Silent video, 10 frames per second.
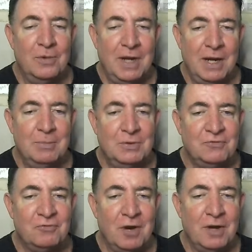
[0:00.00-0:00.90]
name is
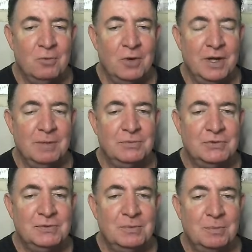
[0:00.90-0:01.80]
Frank Williams.
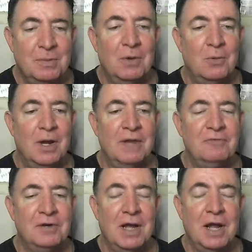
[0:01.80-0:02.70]
My
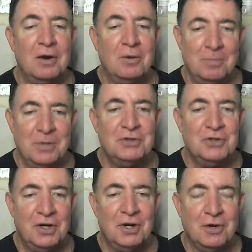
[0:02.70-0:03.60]
wife and I are
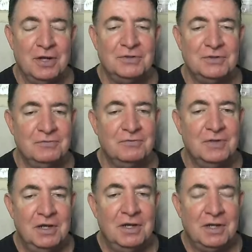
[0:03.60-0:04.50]
missionaries of
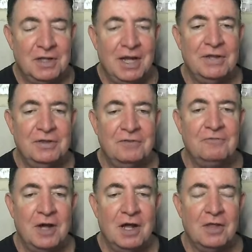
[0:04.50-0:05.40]
God the
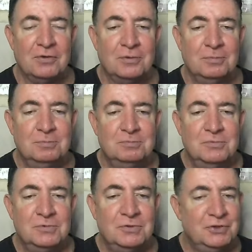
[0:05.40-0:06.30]
Father,
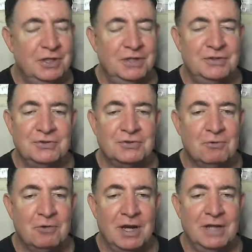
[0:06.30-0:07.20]
Jesus
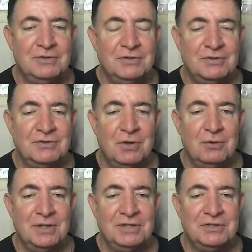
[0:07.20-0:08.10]
Christ, His
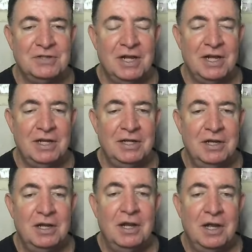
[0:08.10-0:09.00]
only Son,
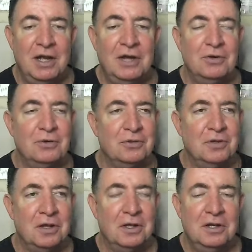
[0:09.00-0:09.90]
under
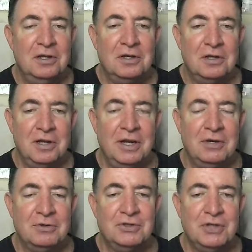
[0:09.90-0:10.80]
the
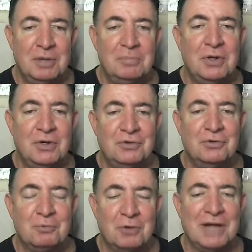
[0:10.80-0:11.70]
leadership and
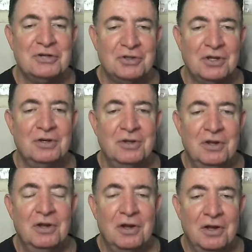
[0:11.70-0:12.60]
direction
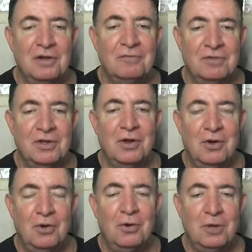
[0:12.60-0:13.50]
of the
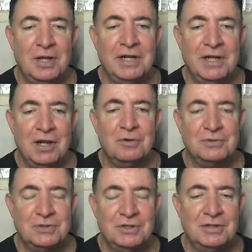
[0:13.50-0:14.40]
Holy
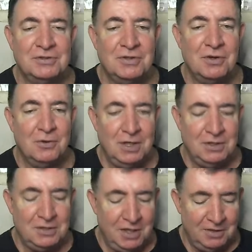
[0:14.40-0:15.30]
Ghost, His
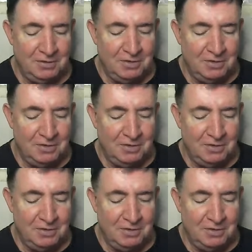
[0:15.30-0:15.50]
anointing.